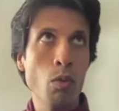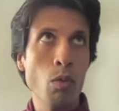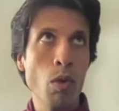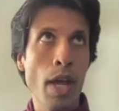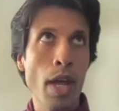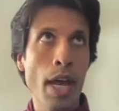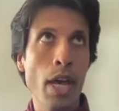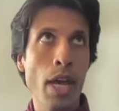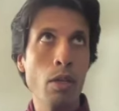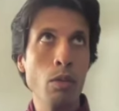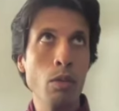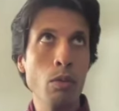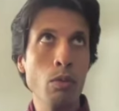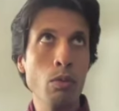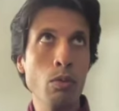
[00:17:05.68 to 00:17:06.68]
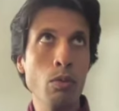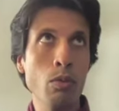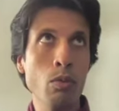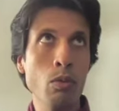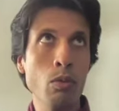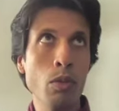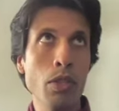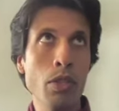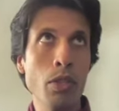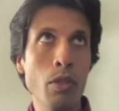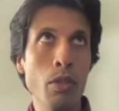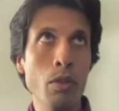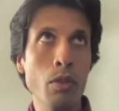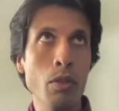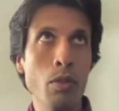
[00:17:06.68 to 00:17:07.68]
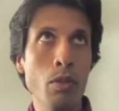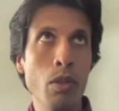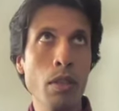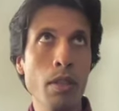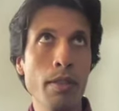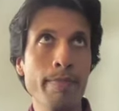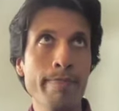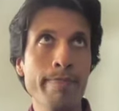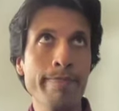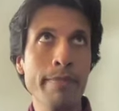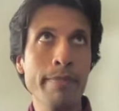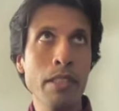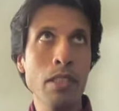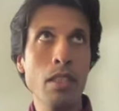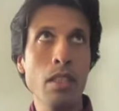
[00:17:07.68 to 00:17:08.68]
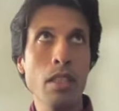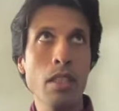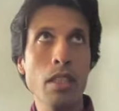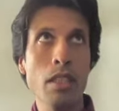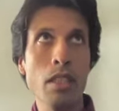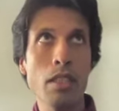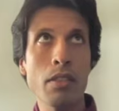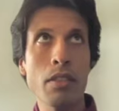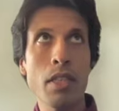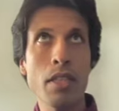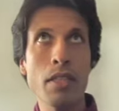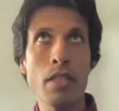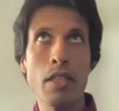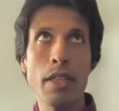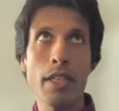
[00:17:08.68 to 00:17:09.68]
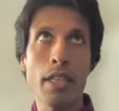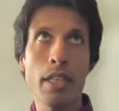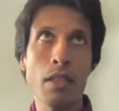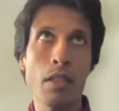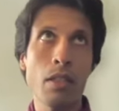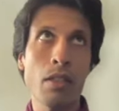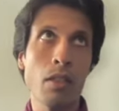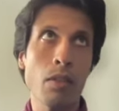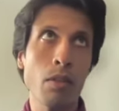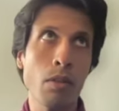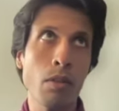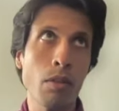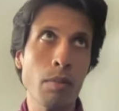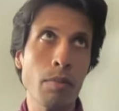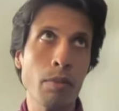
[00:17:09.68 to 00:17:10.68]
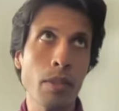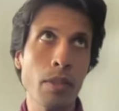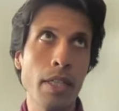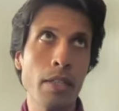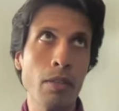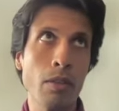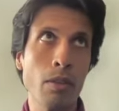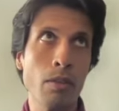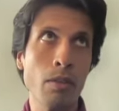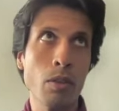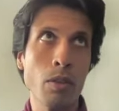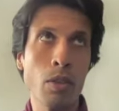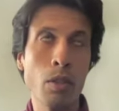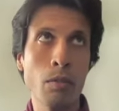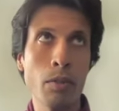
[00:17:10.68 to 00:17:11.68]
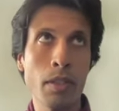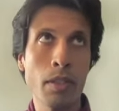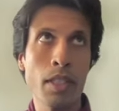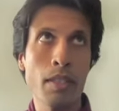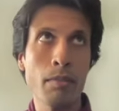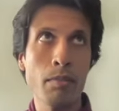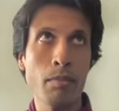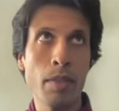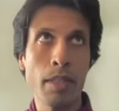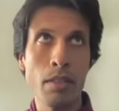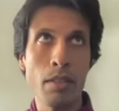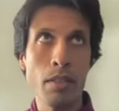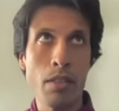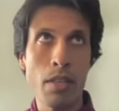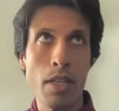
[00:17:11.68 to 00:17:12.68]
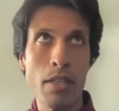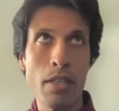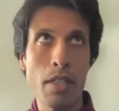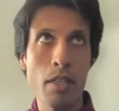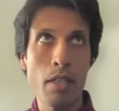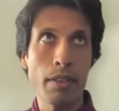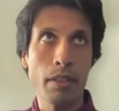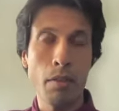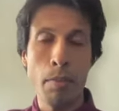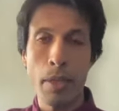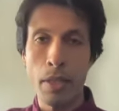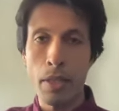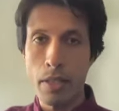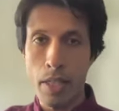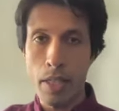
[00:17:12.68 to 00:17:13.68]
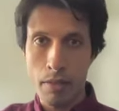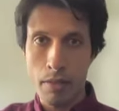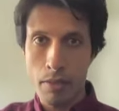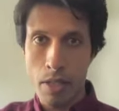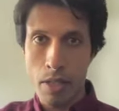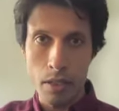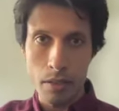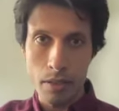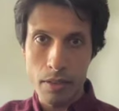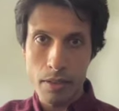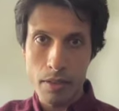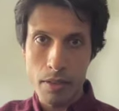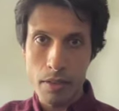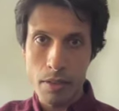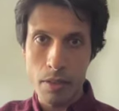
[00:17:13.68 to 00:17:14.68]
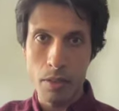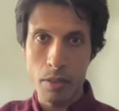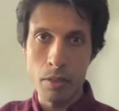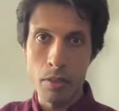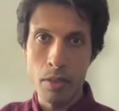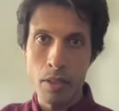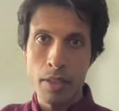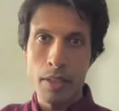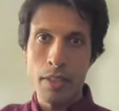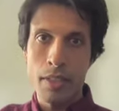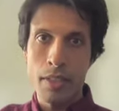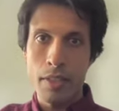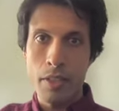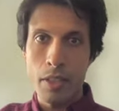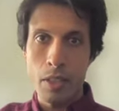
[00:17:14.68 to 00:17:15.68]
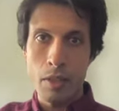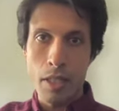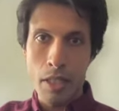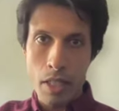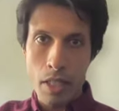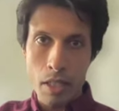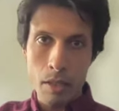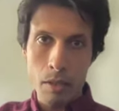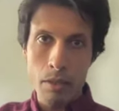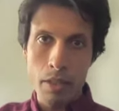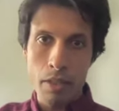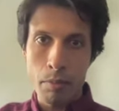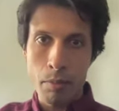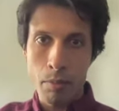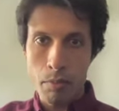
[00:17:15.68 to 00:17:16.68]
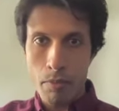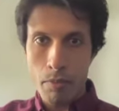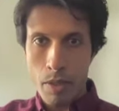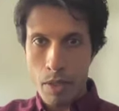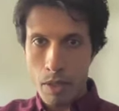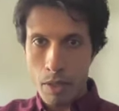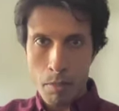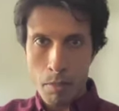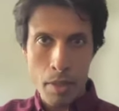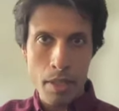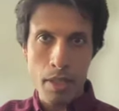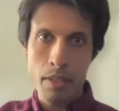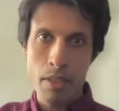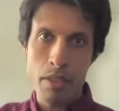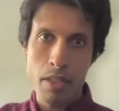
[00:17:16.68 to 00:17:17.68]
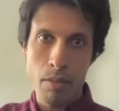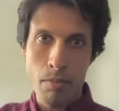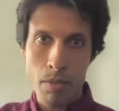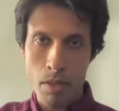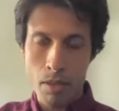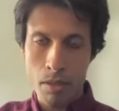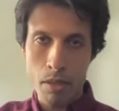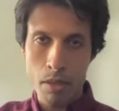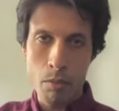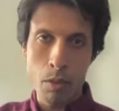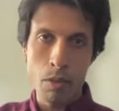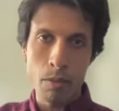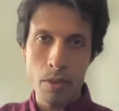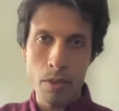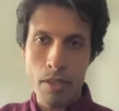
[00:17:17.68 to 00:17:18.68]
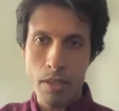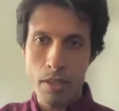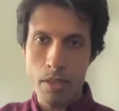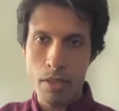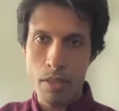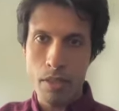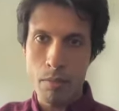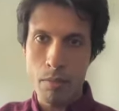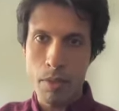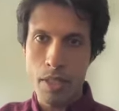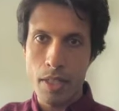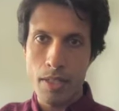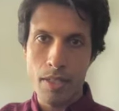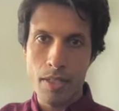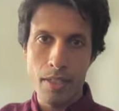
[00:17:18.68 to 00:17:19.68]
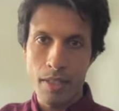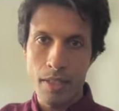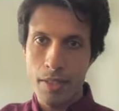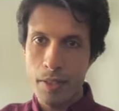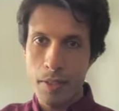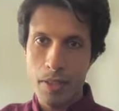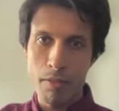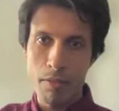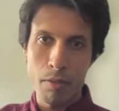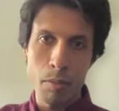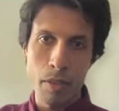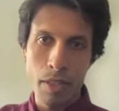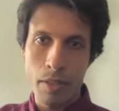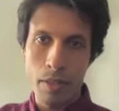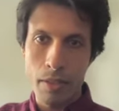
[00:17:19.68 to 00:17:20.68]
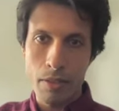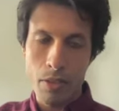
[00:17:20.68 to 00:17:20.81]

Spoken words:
how would you seek to like incorporate or overcome like this idea of like the paradox of tolerance? So, including competing systems, including more voices into the mix, you're inevitably going